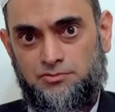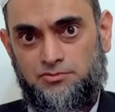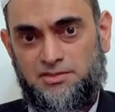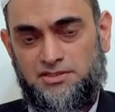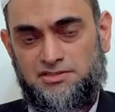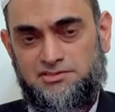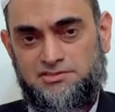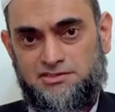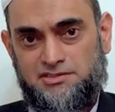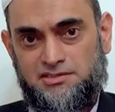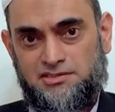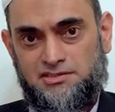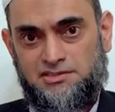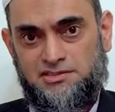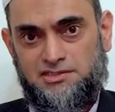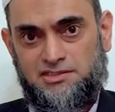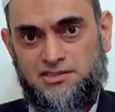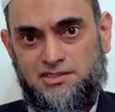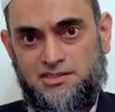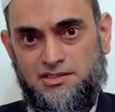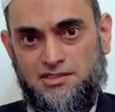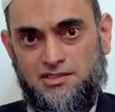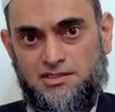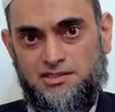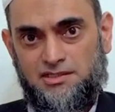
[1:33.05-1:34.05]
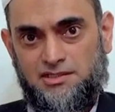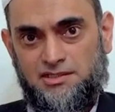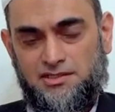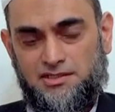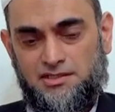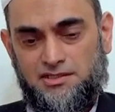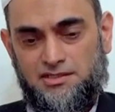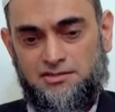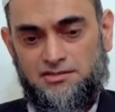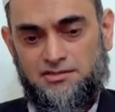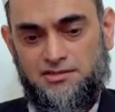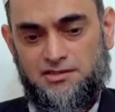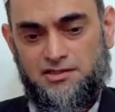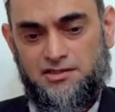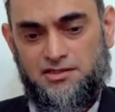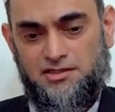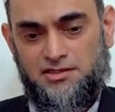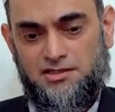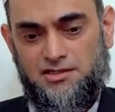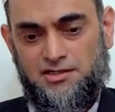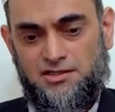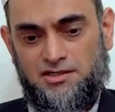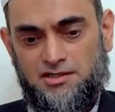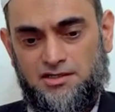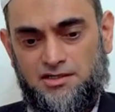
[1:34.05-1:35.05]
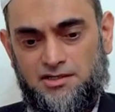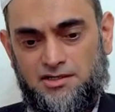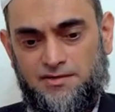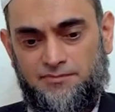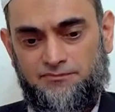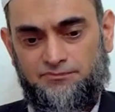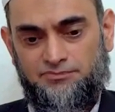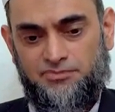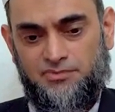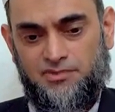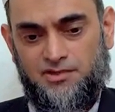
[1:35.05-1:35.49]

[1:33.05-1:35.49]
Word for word: basically it uh,